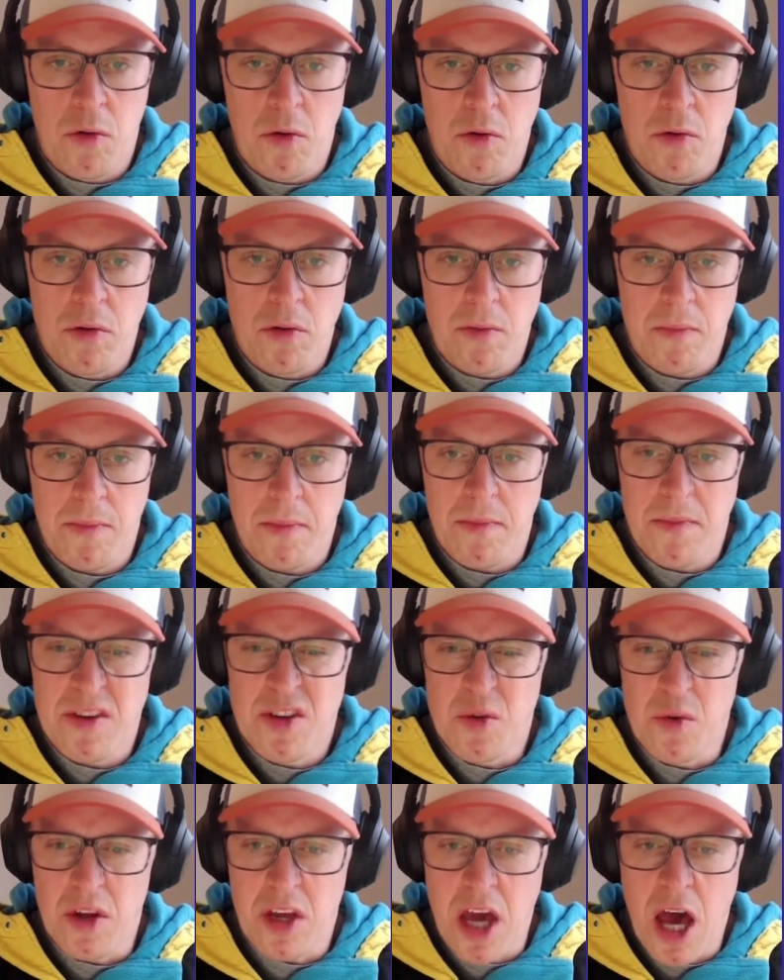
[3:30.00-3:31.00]
all
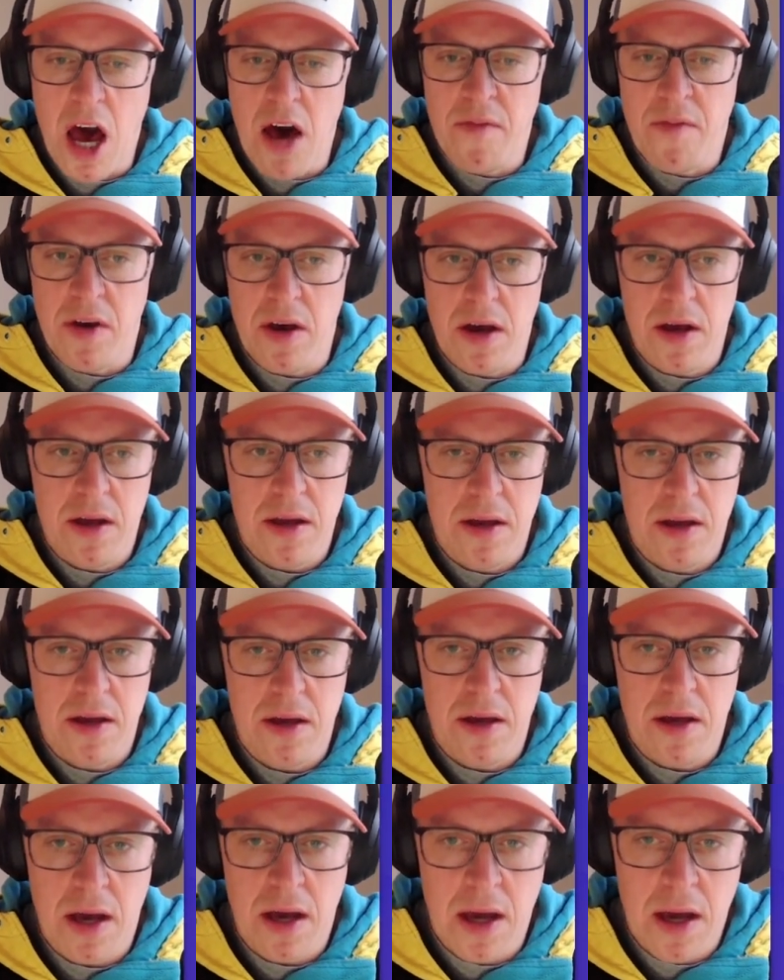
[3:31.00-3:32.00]
sort of cover
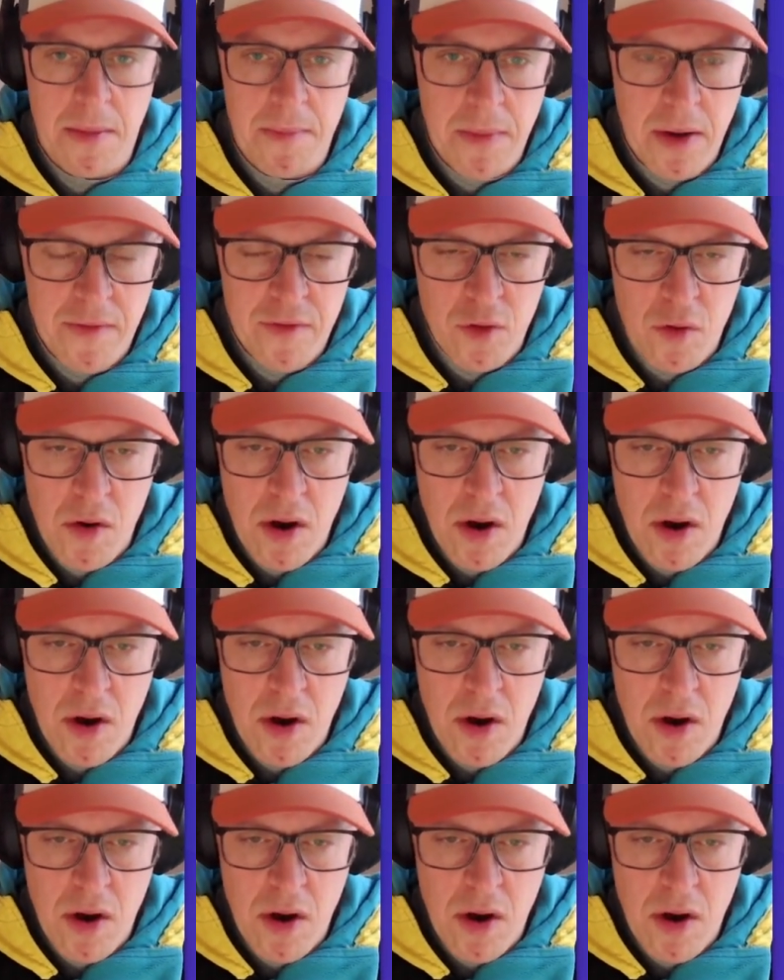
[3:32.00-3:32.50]
a